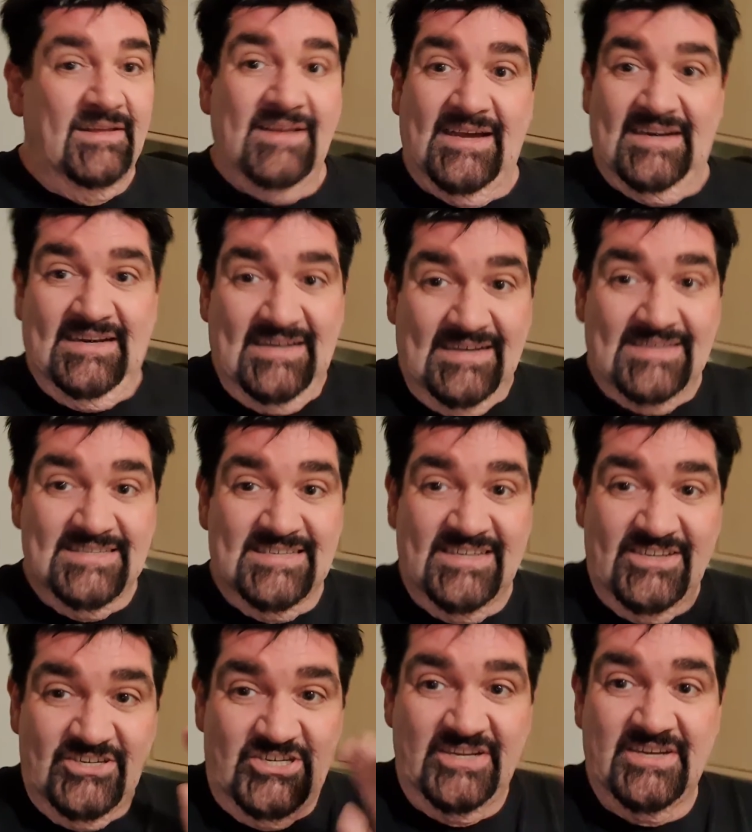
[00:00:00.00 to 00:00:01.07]
at last
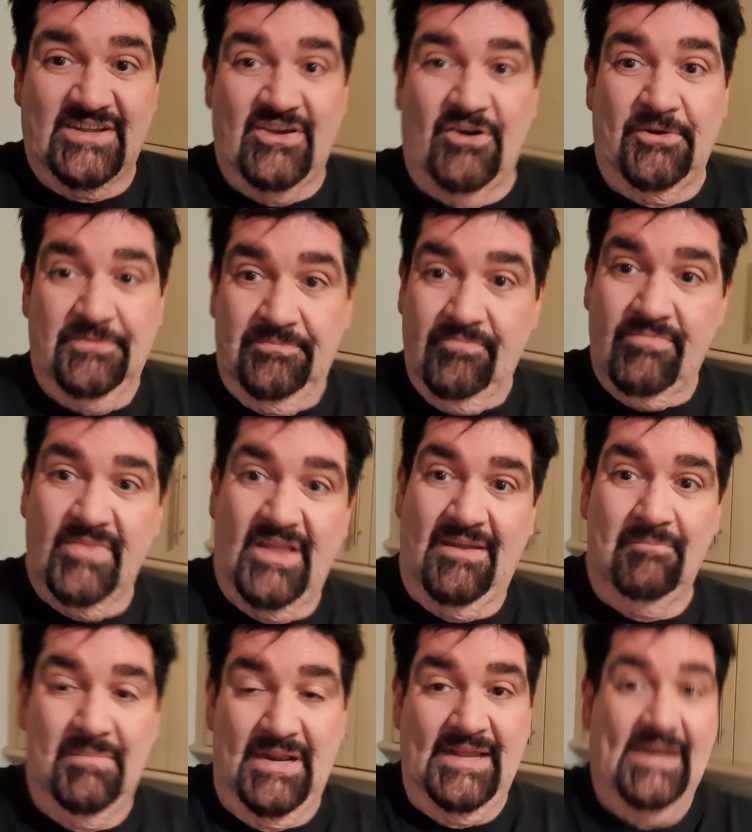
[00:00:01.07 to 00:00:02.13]
she'd gone
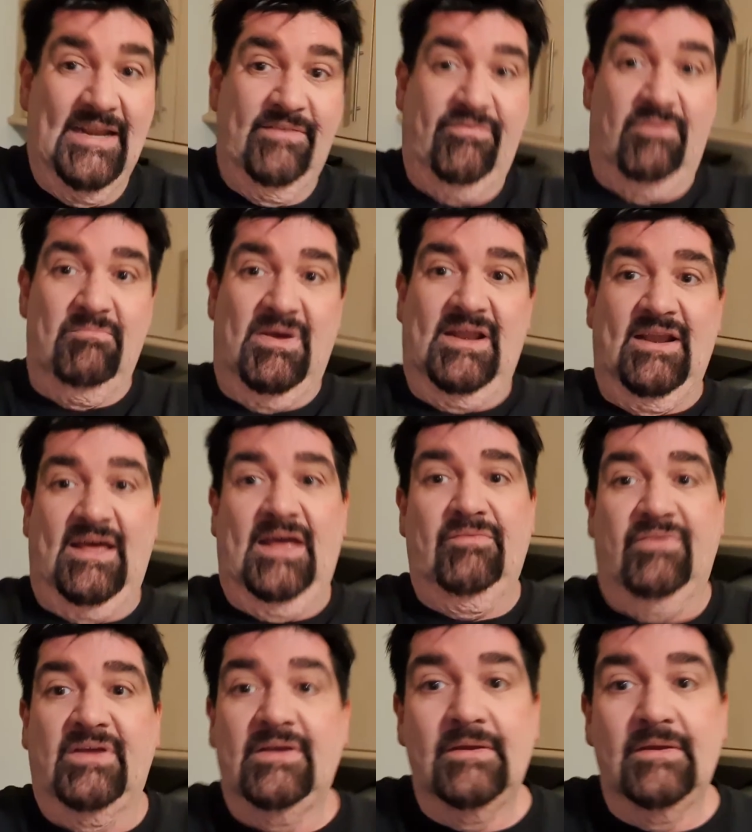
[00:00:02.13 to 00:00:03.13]
completely from my life,